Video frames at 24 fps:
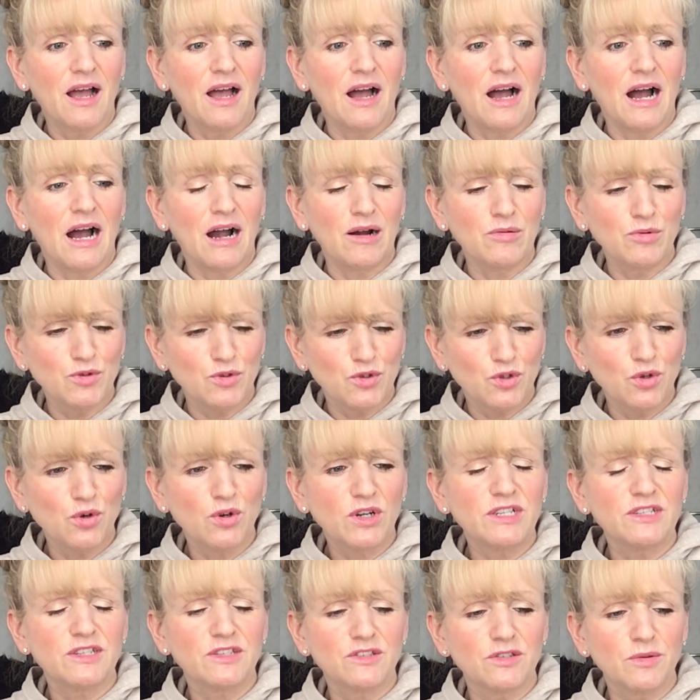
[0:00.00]
I was
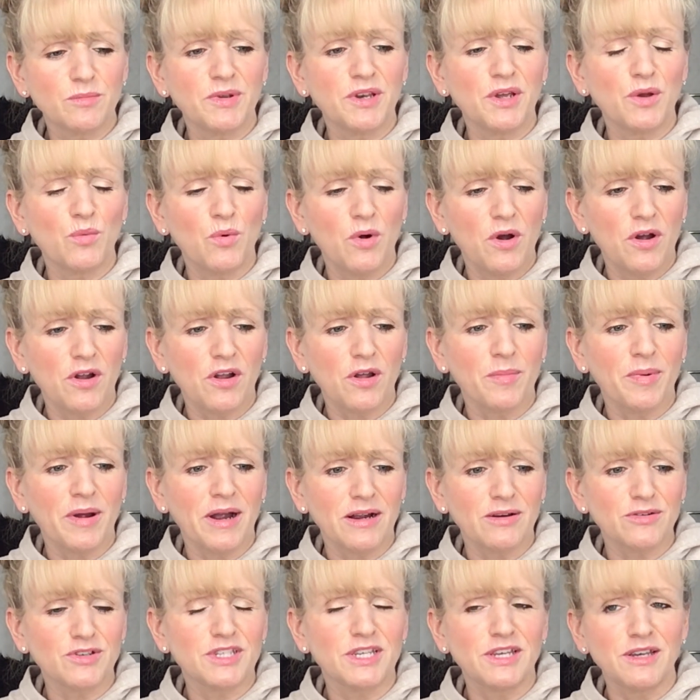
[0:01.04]
talking to somebody at work
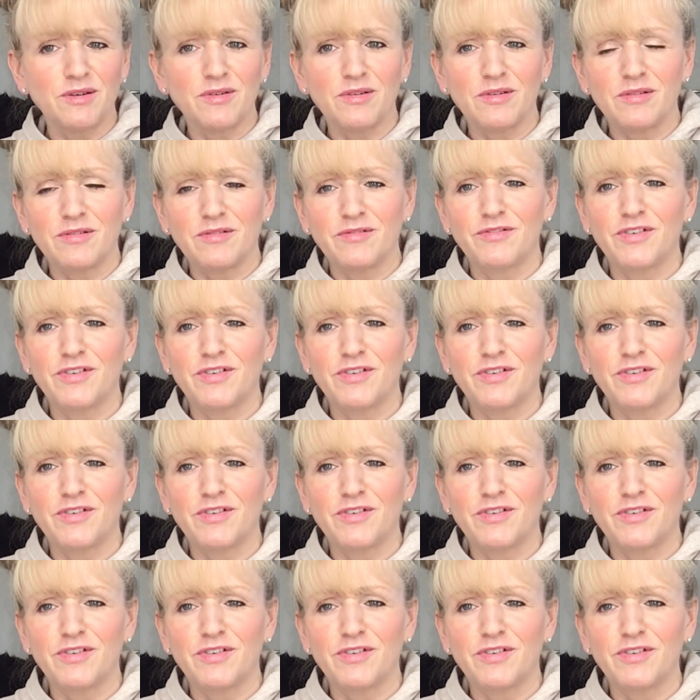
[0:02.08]
about it,